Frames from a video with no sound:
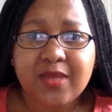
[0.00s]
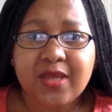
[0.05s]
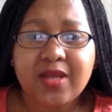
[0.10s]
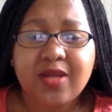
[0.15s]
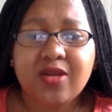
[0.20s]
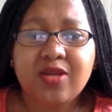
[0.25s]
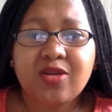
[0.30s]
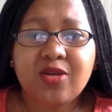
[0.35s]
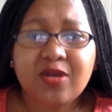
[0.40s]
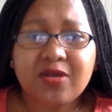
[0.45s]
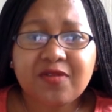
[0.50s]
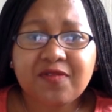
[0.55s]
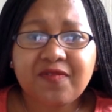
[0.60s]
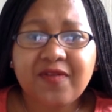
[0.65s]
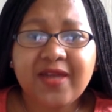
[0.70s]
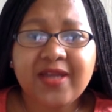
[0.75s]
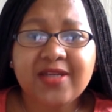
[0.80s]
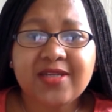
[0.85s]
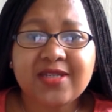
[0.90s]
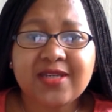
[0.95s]
not
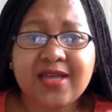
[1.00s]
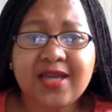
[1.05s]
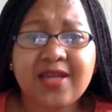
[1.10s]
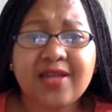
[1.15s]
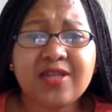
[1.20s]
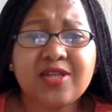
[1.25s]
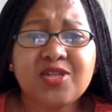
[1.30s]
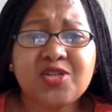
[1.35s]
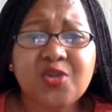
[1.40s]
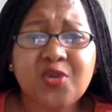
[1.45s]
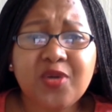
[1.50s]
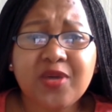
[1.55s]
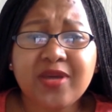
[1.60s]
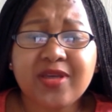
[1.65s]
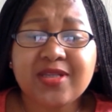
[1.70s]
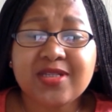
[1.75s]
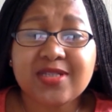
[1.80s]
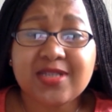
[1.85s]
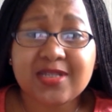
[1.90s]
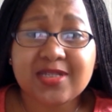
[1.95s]
finding any joy
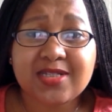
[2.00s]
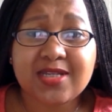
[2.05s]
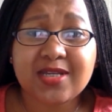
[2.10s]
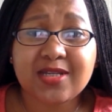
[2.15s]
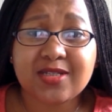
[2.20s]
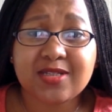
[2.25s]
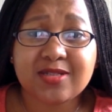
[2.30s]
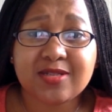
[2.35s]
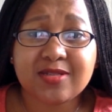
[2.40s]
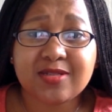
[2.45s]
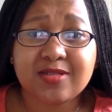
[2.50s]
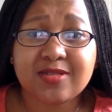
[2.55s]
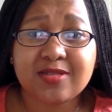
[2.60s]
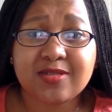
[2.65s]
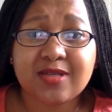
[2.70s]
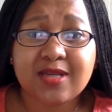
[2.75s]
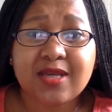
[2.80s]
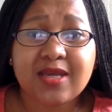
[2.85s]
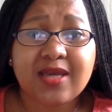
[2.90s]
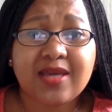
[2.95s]
and successes
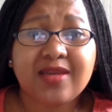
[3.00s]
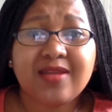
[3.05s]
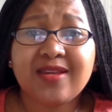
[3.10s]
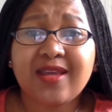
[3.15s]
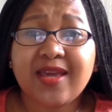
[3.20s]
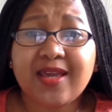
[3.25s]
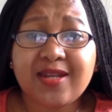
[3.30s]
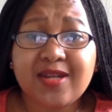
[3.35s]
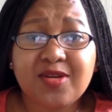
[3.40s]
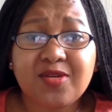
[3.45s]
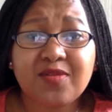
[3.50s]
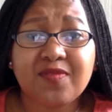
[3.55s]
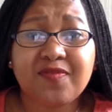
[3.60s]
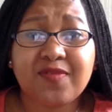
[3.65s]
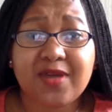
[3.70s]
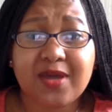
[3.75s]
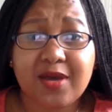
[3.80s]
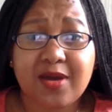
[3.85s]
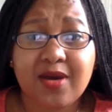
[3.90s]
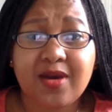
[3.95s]
in any of
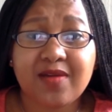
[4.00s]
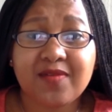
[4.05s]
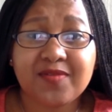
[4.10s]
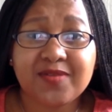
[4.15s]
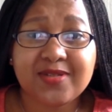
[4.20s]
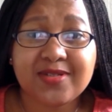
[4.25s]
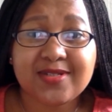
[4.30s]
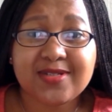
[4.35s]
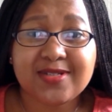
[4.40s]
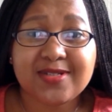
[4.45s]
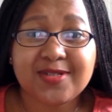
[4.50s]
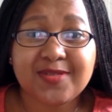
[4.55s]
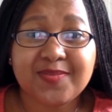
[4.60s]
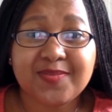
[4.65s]
their harvest.